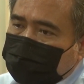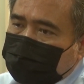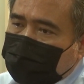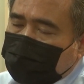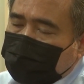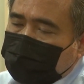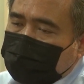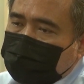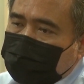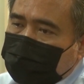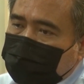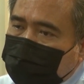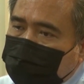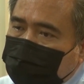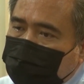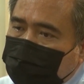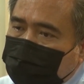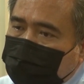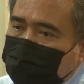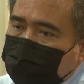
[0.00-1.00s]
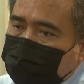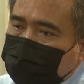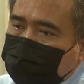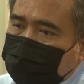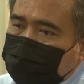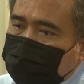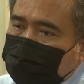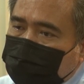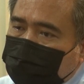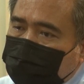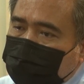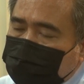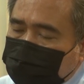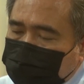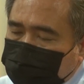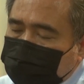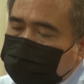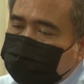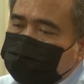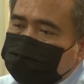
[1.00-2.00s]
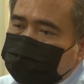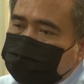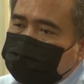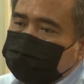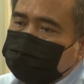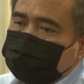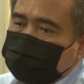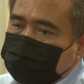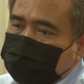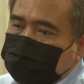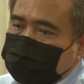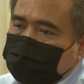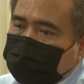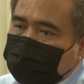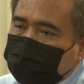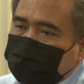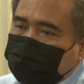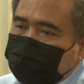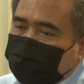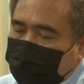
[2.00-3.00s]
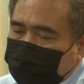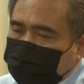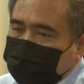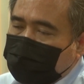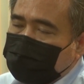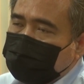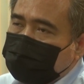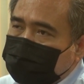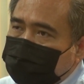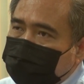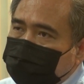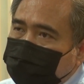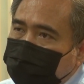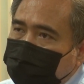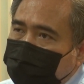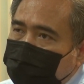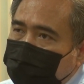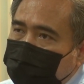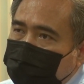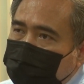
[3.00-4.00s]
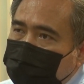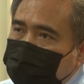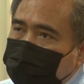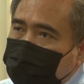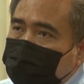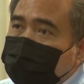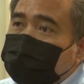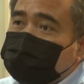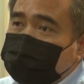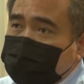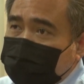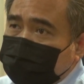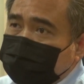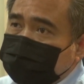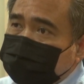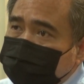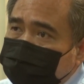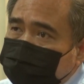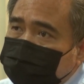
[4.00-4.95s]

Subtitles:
But the leadership felt that he must lead.